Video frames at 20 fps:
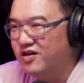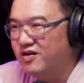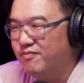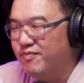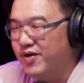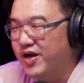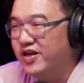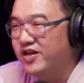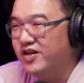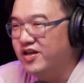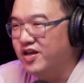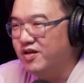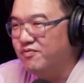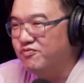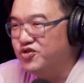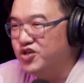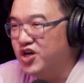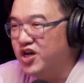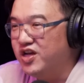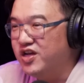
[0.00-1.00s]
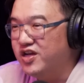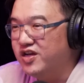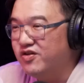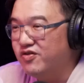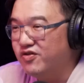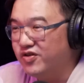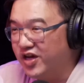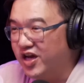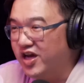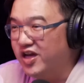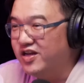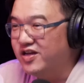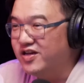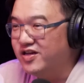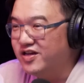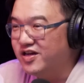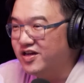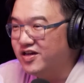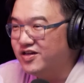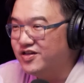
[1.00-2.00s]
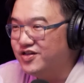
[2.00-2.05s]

bear the name Jaden or Caden.